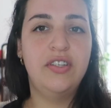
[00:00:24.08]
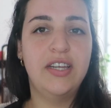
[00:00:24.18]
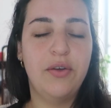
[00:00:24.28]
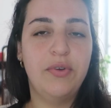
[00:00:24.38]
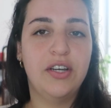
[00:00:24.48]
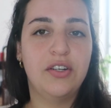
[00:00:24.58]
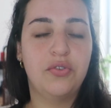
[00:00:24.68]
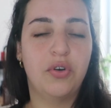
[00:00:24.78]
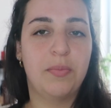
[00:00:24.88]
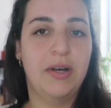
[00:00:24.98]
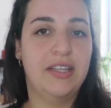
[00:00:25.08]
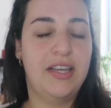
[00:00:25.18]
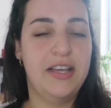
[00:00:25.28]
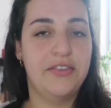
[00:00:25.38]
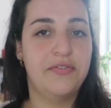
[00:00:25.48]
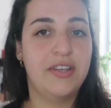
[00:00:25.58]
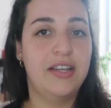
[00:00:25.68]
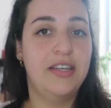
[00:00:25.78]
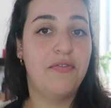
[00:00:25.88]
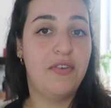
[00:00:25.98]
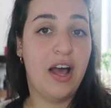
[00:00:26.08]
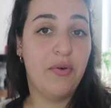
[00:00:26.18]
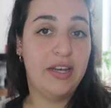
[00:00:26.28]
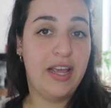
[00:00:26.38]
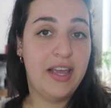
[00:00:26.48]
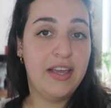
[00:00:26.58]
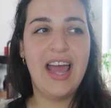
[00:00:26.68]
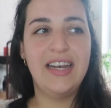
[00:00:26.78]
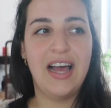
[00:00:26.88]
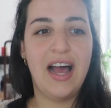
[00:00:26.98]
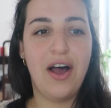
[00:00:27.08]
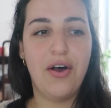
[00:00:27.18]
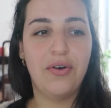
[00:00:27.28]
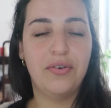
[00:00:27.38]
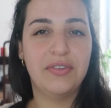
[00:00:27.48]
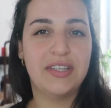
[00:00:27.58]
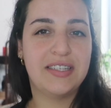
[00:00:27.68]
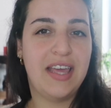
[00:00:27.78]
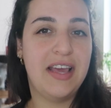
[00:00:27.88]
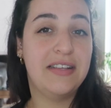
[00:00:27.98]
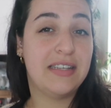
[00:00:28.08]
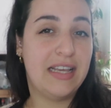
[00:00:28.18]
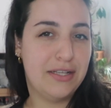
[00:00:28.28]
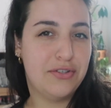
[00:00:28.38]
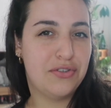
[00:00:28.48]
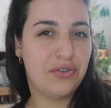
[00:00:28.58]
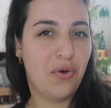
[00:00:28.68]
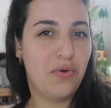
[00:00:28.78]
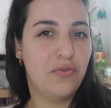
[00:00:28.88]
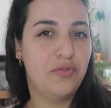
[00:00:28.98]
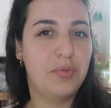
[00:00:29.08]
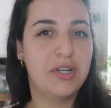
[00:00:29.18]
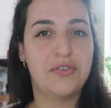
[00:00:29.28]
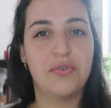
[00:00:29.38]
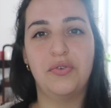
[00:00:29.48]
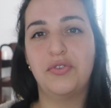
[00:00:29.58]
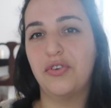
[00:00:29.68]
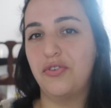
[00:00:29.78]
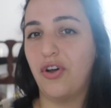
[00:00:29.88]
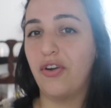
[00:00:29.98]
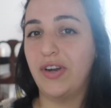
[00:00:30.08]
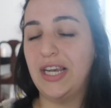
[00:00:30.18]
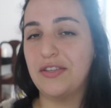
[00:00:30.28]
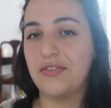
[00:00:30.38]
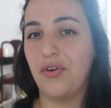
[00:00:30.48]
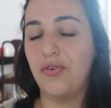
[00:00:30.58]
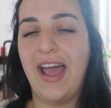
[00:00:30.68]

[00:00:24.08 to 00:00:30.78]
Today we are going to talk about the case of Tanya Flowerday and how this case is solved, but it's also not really solved.